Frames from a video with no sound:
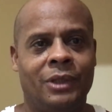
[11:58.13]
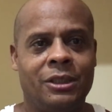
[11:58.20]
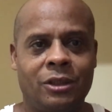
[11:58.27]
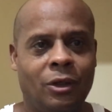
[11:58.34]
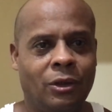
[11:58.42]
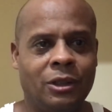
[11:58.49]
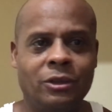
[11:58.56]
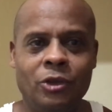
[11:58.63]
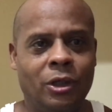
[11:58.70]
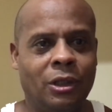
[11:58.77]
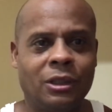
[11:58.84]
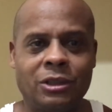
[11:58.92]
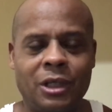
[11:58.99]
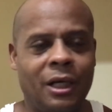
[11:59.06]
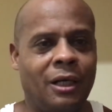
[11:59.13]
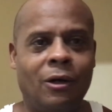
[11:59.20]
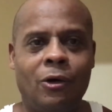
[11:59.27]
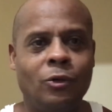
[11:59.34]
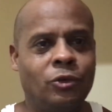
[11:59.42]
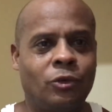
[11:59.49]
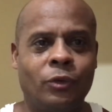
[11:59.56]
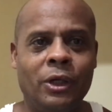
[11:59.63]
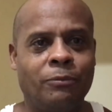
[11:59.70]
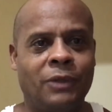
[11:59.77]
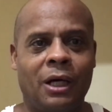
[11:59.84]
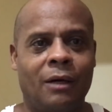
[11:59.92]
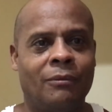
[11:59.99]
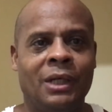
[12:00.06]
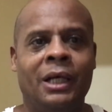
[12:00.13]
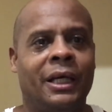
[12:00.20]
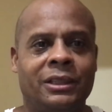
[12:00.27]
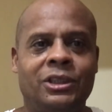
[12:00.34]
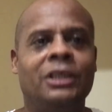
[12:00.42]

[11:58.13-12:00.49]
You're gonna tear the whole script up, and